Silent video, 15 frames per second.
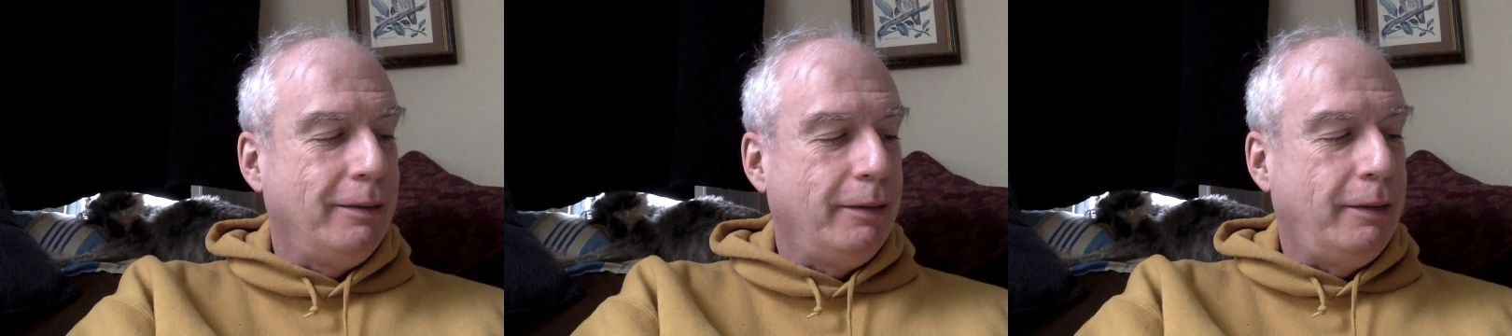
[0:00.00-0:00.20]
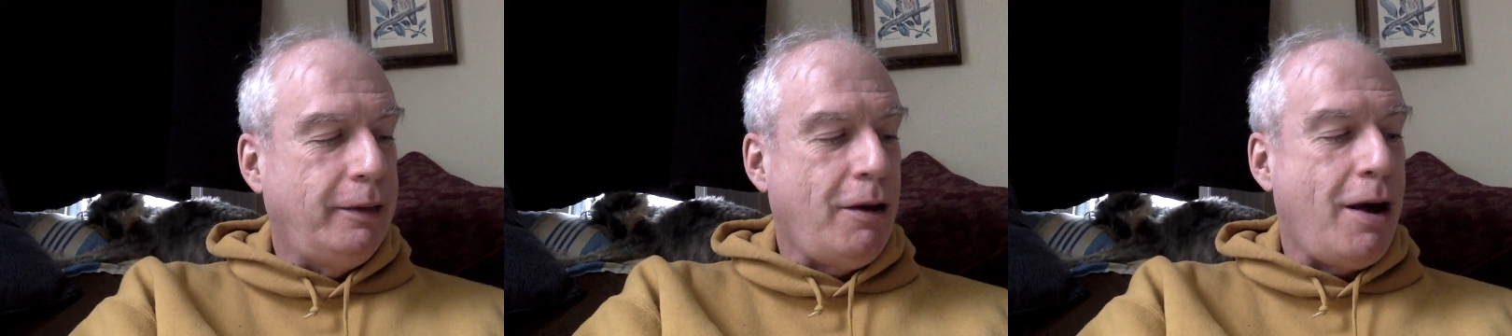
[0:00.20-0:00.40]

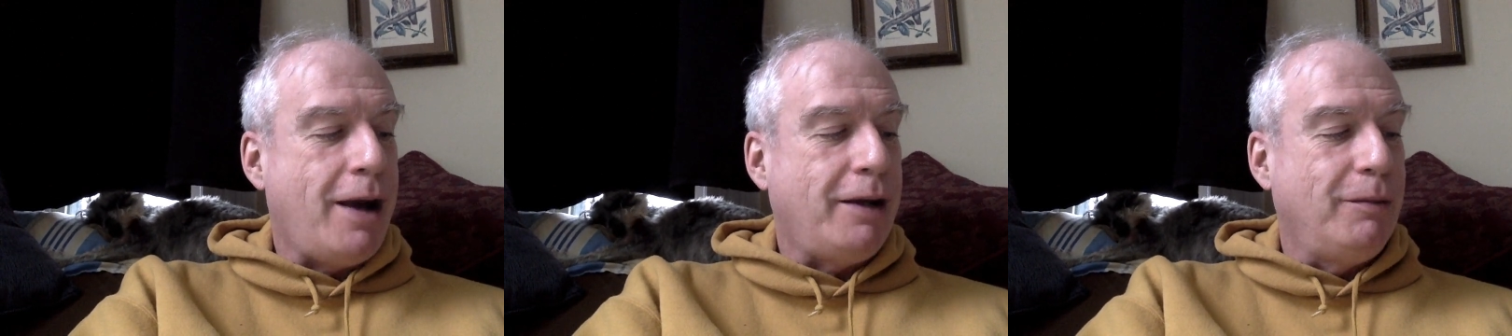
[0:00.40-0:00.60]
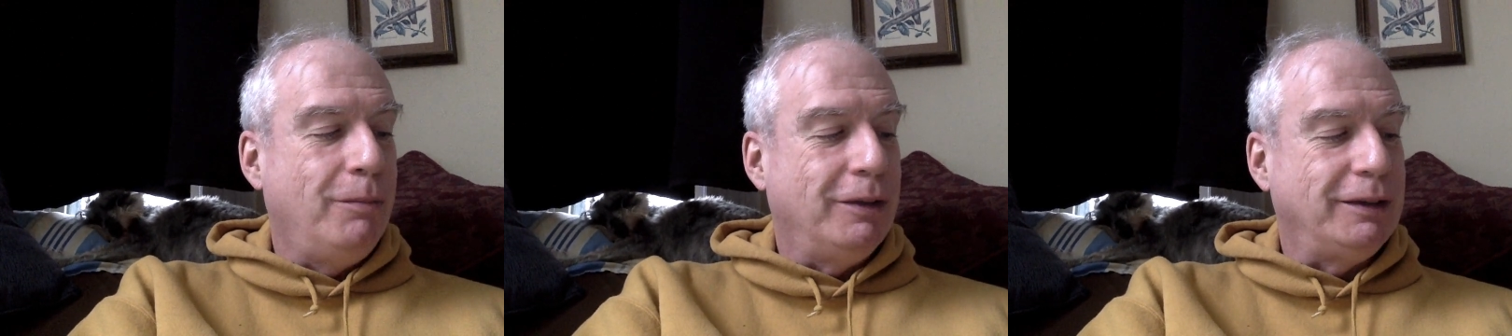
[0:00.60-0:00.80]

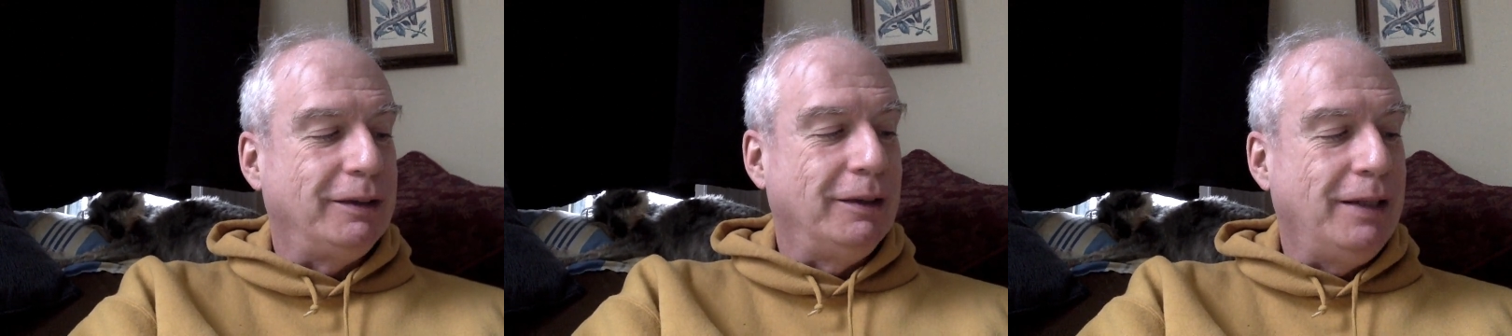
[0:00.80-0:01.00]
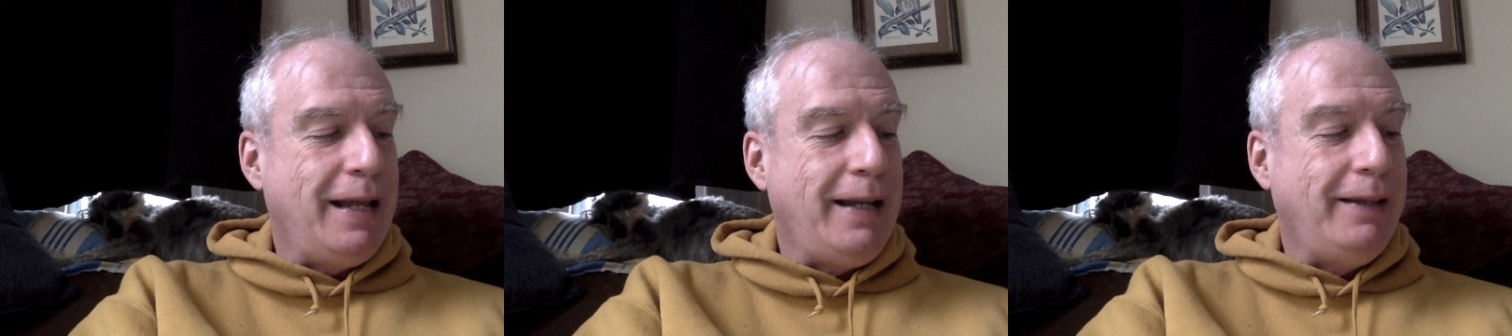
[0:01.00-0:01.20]
thought must
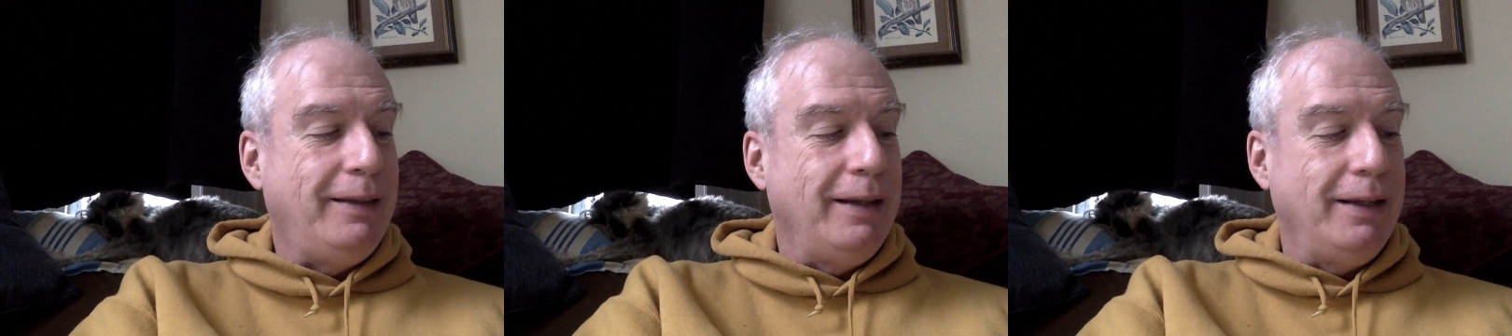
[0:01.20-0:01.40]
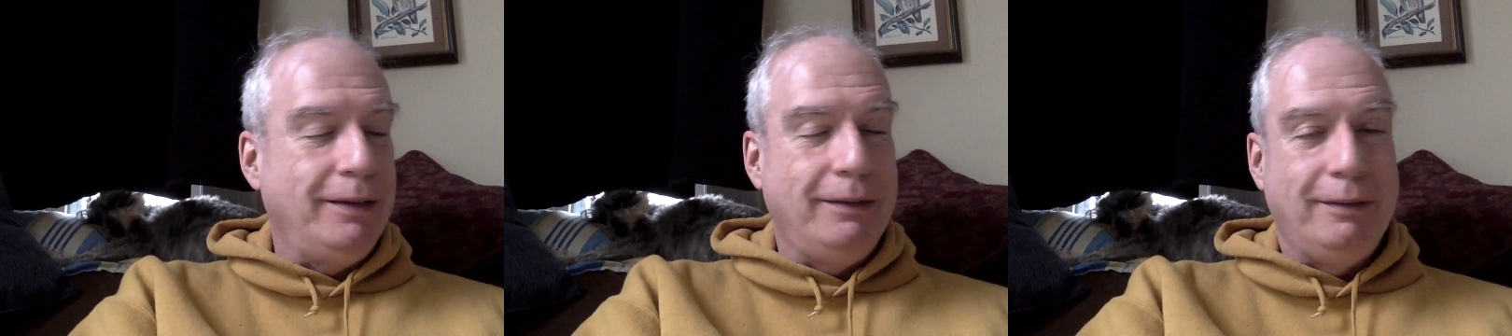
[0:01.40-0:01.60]

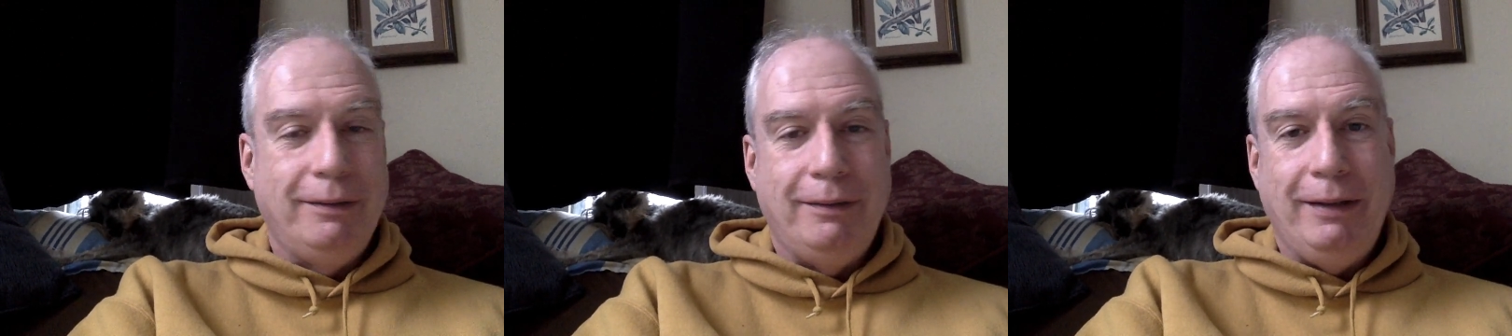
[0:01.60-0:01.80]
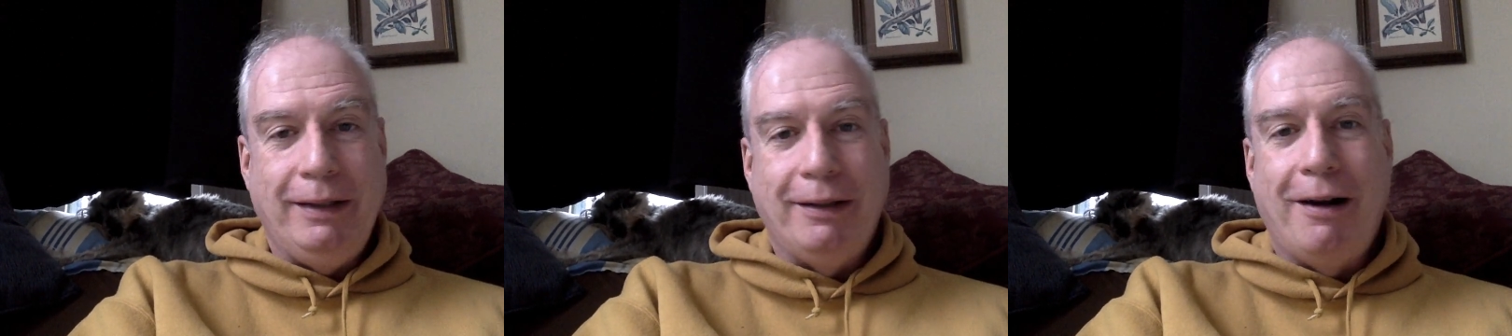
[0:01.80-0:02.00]
lengthen
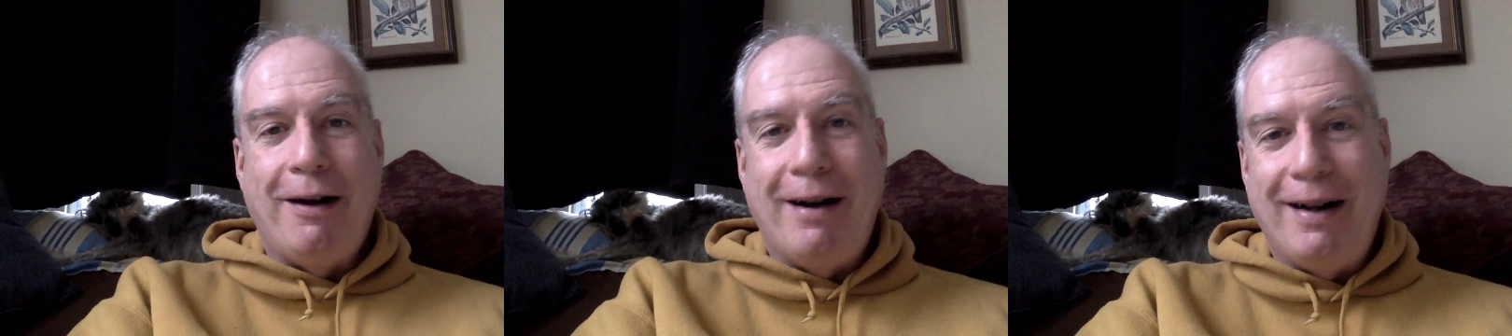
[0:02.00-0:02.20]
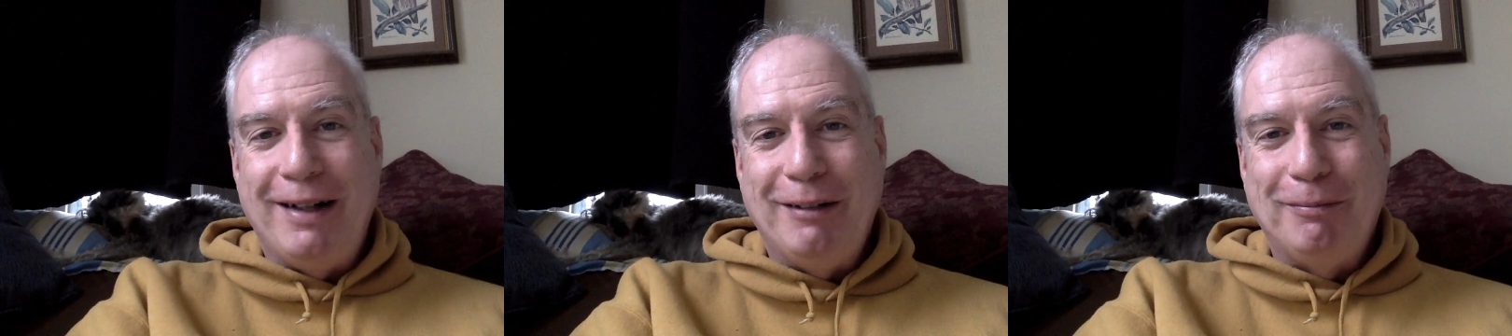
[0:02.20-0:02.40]
in the
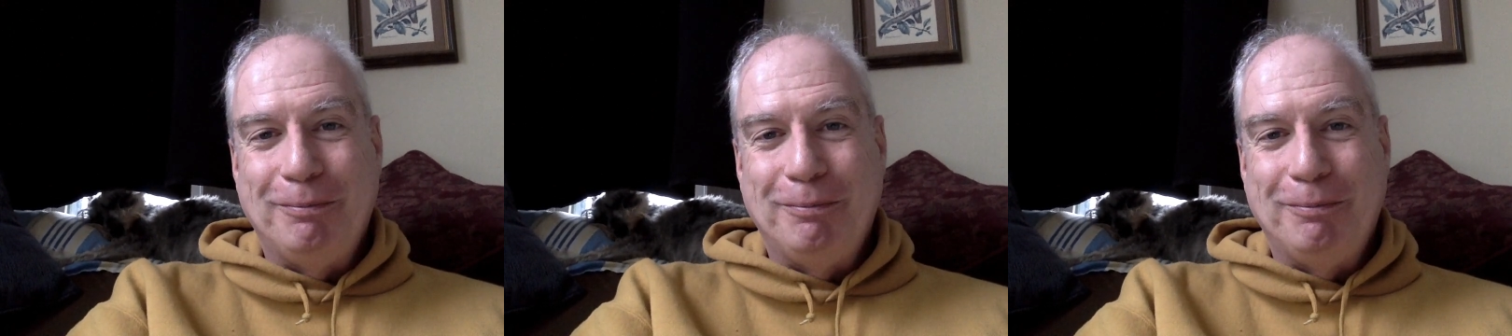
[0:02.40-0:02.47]
heart.